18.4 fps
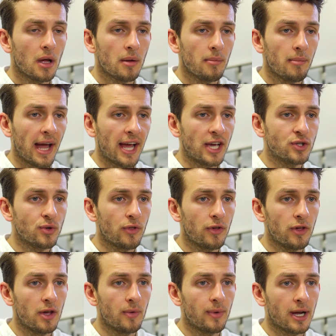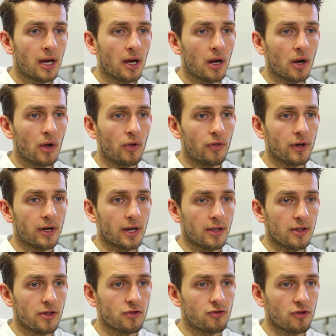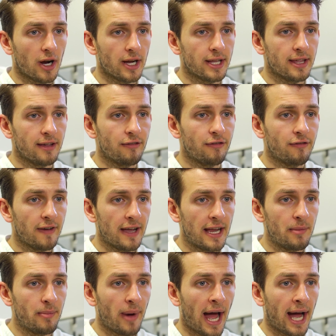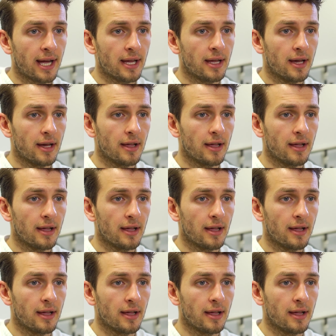Make sure that you include the constructive feedback